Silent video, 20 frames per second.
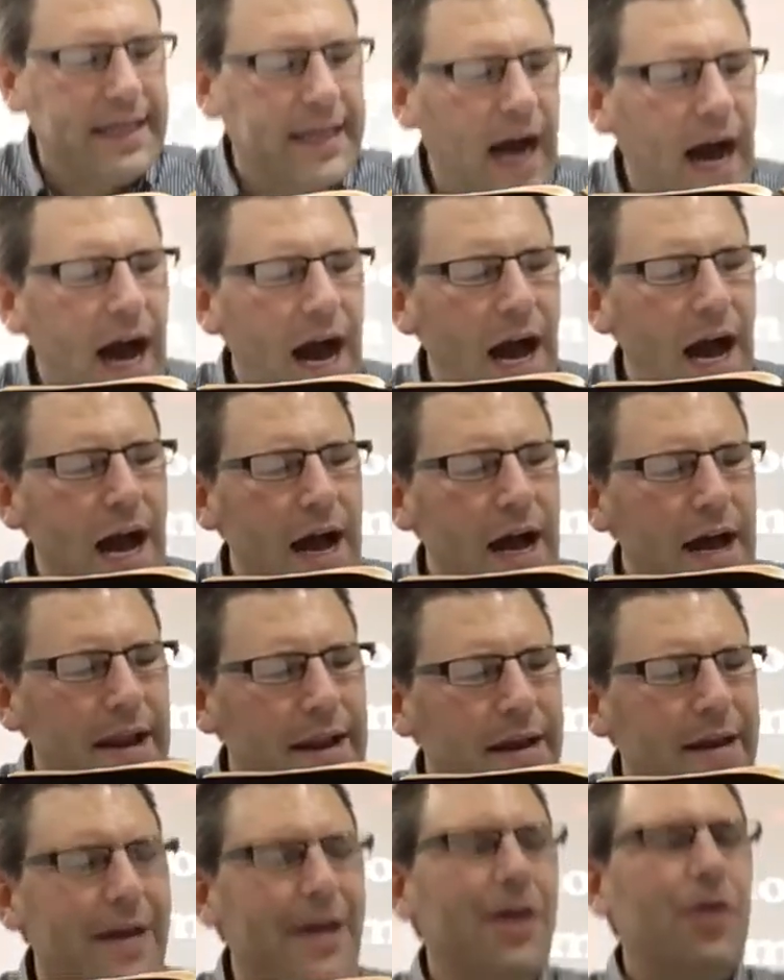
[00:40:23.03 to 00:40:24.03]
God
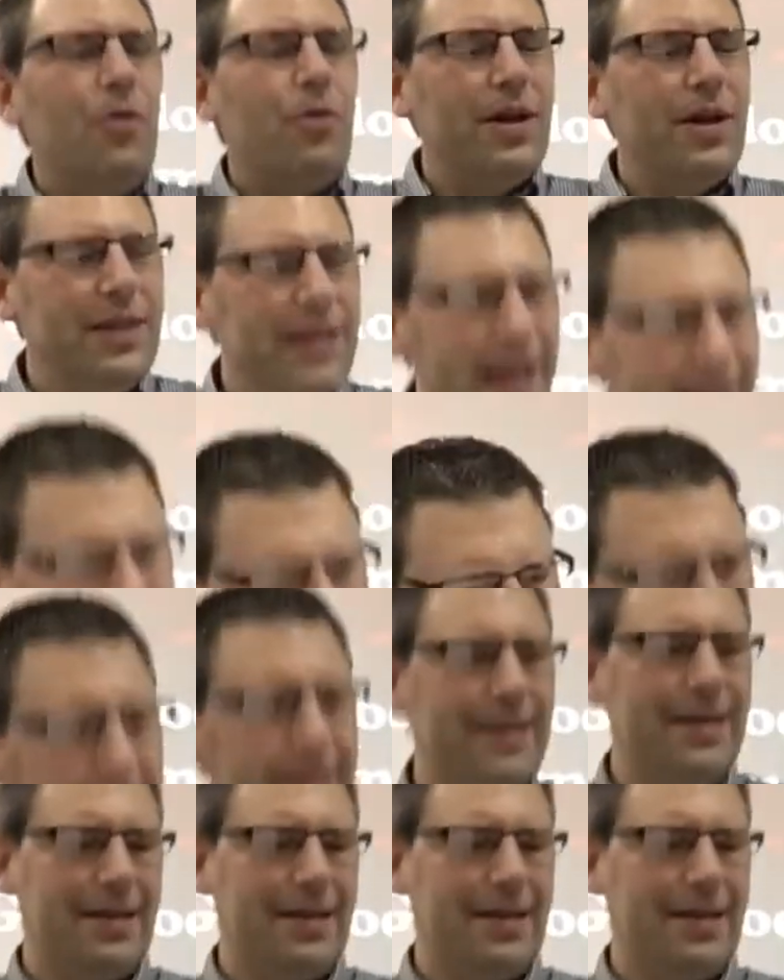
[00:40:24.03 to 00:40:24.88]
relented.